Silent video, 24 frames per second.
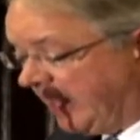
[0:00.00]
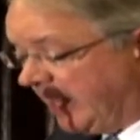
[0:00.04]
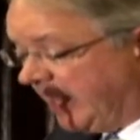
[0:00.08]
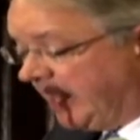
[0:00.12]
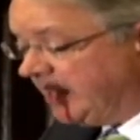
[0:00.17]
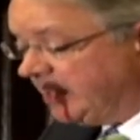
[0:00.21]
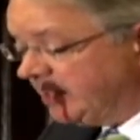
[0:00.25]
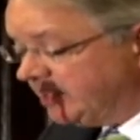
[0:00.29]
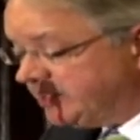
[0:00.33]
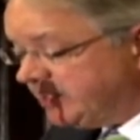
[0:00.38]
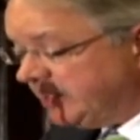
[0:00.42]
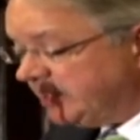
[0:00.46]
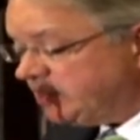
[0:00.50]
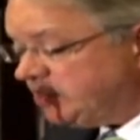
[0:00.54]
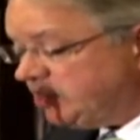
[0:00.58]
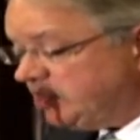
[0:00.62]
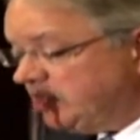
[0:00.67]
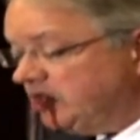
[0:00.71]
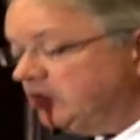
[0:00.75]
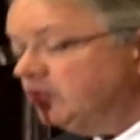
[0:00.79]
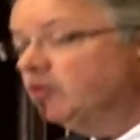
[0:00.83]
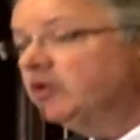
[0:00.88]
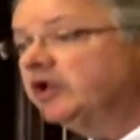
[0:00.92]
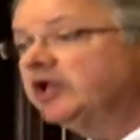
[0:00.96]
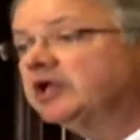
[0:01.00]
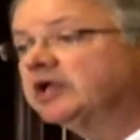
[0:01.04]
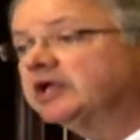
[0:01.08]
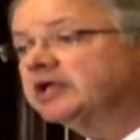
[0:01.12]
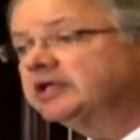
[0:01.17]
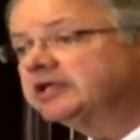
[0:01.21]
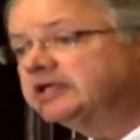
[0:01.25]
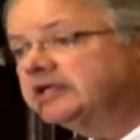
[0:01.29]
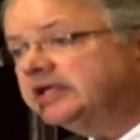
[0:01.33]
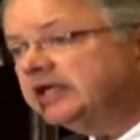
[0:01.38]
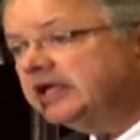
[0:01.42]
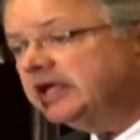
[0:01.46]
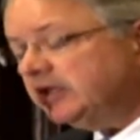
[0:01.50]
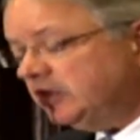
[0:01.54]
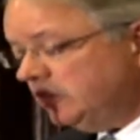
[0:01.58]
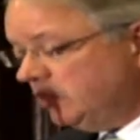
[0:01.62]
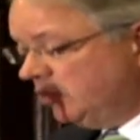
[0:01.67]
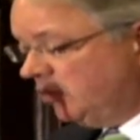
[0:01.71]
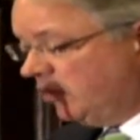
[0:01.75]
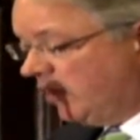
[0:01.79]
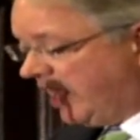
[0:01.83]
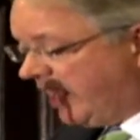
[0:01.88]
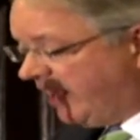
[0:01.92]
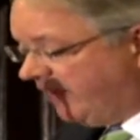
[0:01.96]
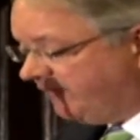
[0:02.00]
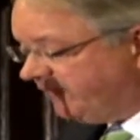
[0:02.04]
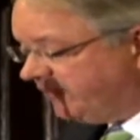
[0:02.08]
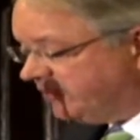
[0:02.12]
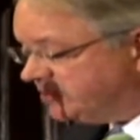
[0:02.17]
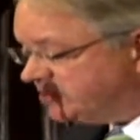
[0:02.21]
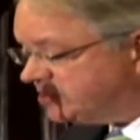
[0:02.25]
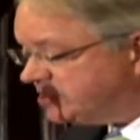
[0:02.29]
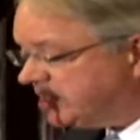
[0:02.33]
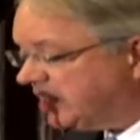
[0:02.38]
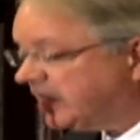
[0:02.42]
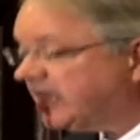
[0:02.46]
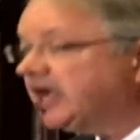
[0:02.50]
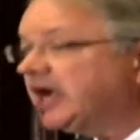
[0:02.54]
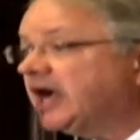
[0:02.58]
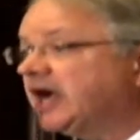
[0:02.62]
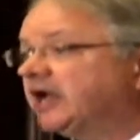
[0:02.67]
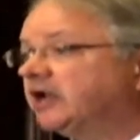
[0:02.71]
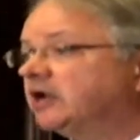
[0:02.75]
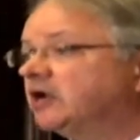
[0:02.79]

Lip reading: In addition, we continue efforts to cut